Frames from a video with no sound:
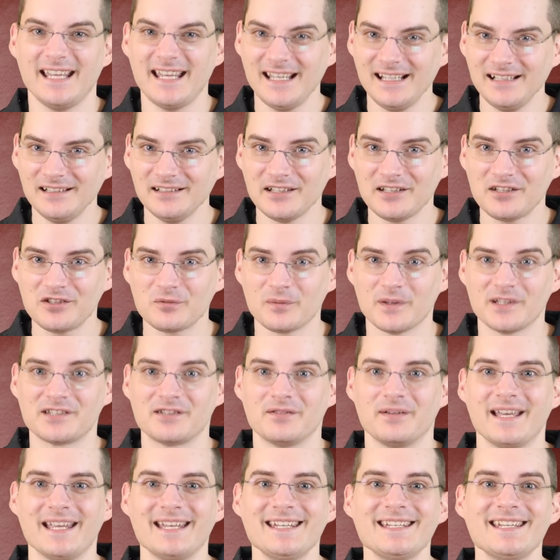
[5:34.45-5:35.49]
English was
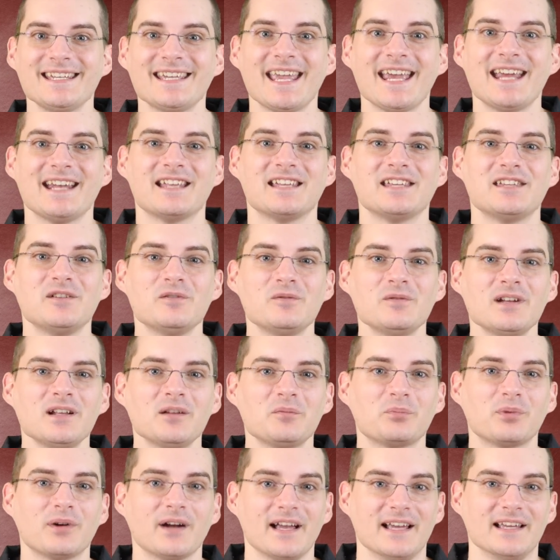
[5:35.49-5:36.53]
to indicate a
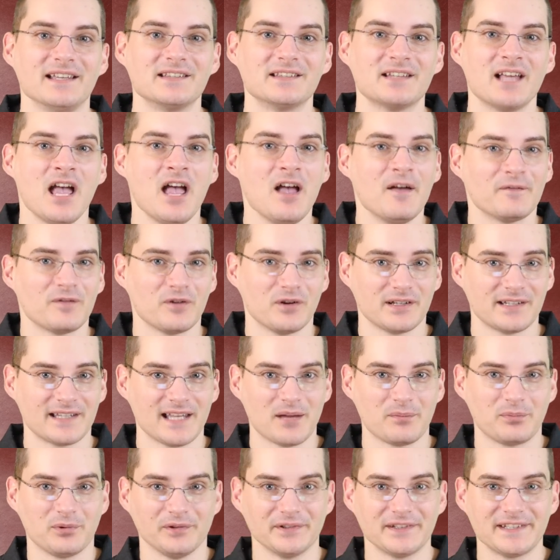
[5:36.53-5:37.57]
unit price, for
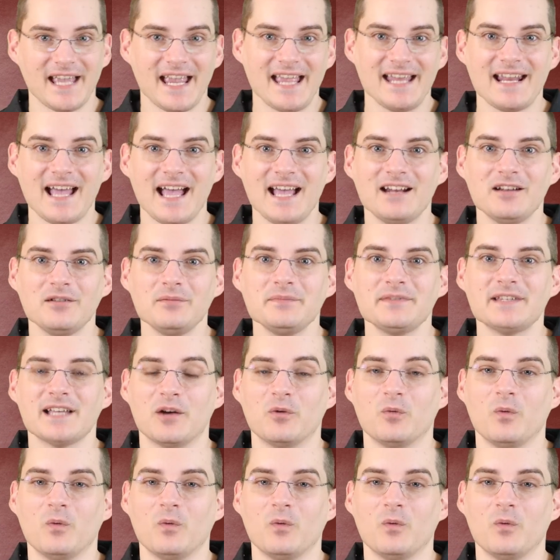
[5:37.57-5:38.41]
example, 10 items at